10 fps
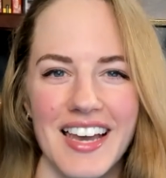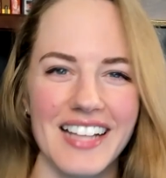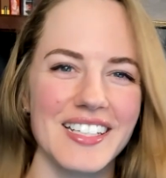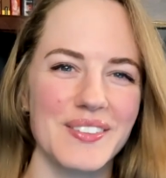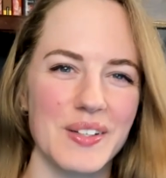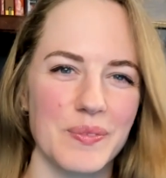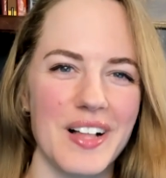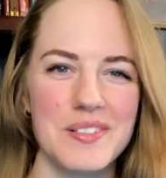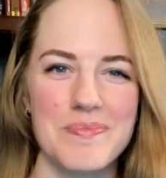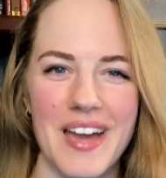Hello and
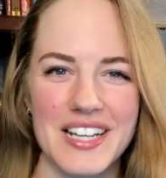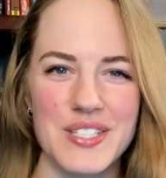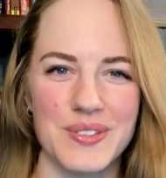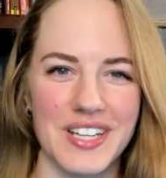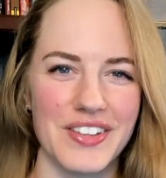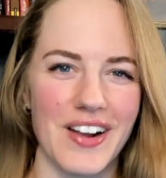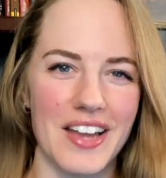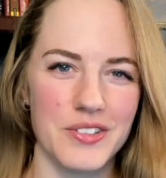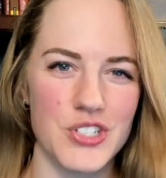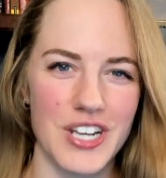welcome back to another
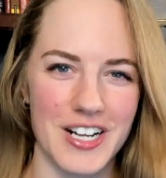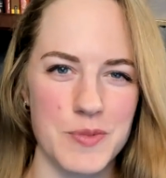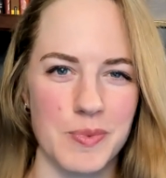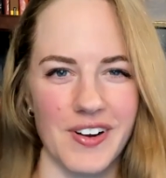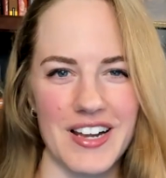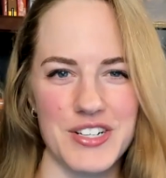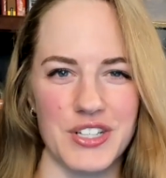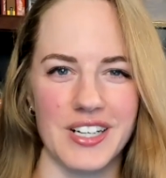Energy Exploration.